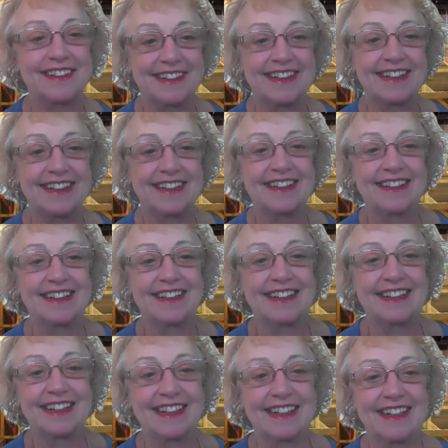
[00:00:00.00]
Nice, nice,
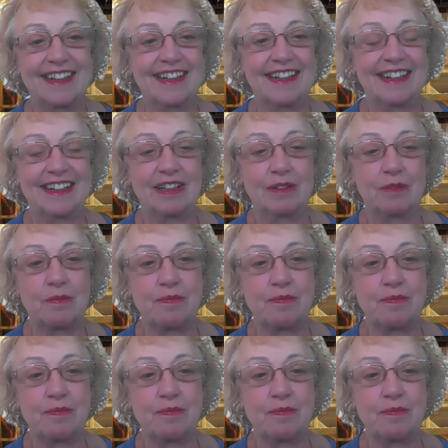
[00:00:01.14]
nice. Yeah, yeah.